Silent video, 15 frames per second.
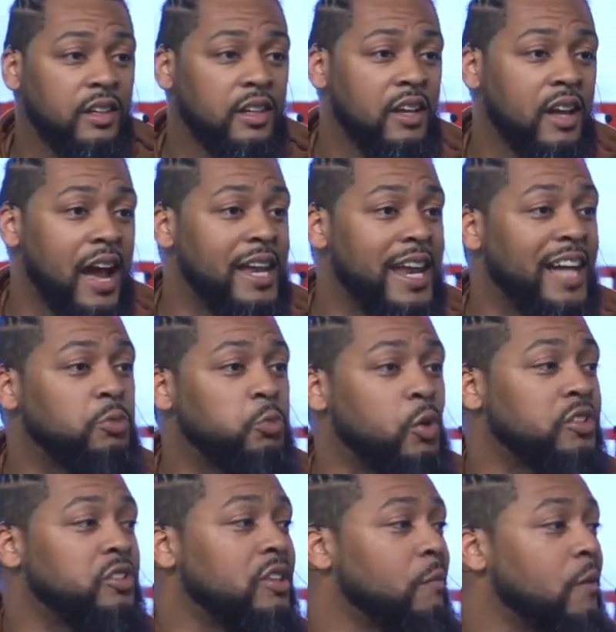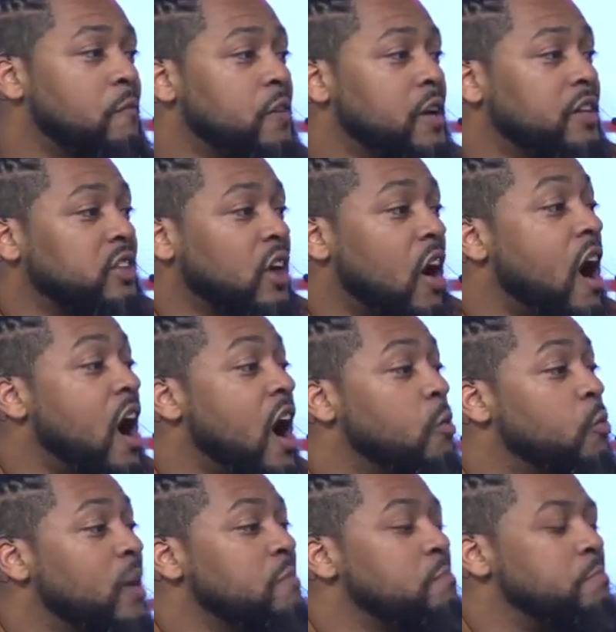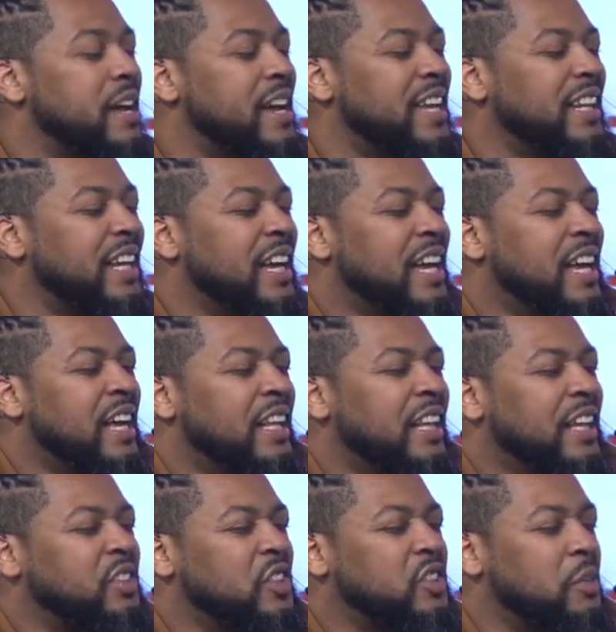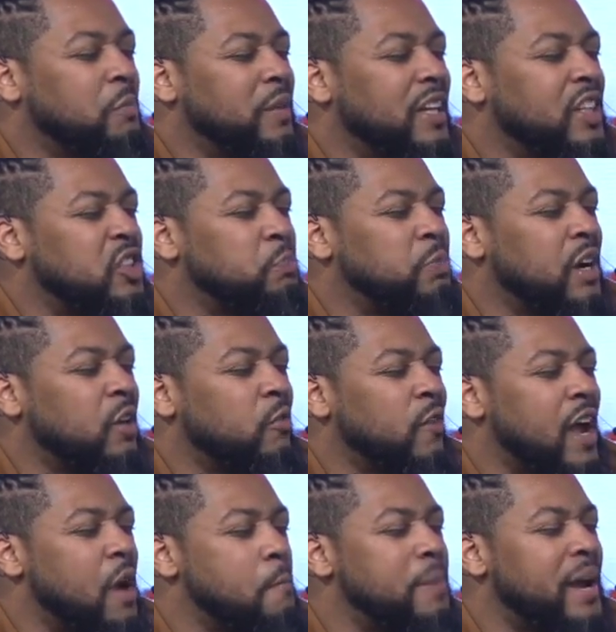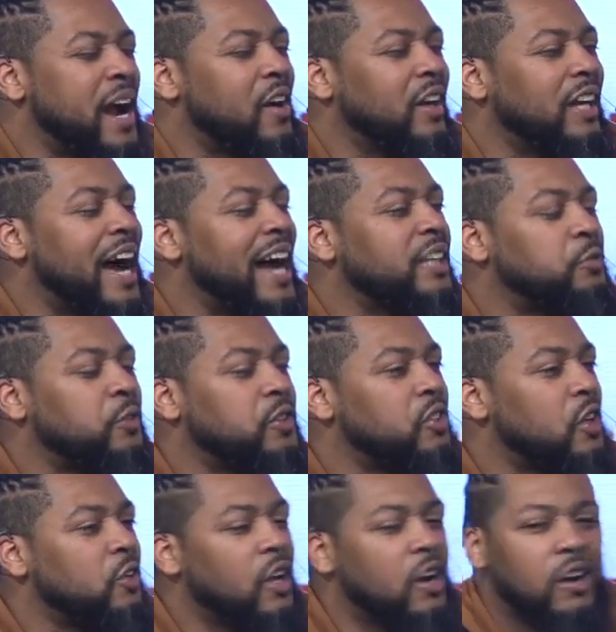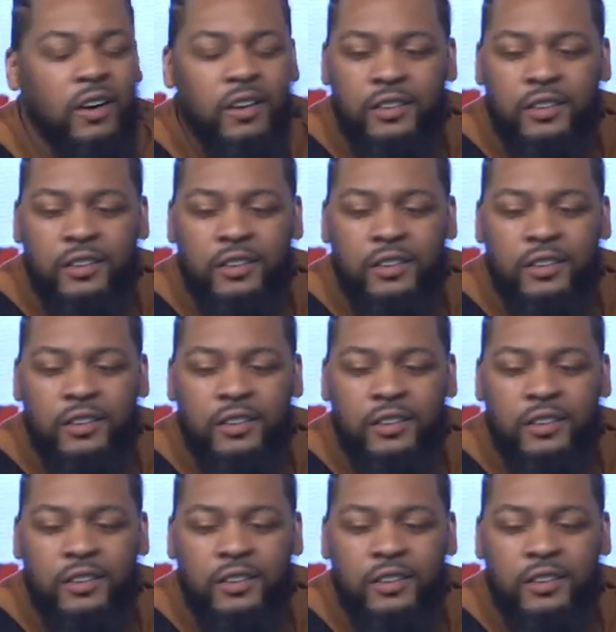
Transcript: And that's where some of us are. We've been, listen to me, in the spirit realm, paralyzed for so long.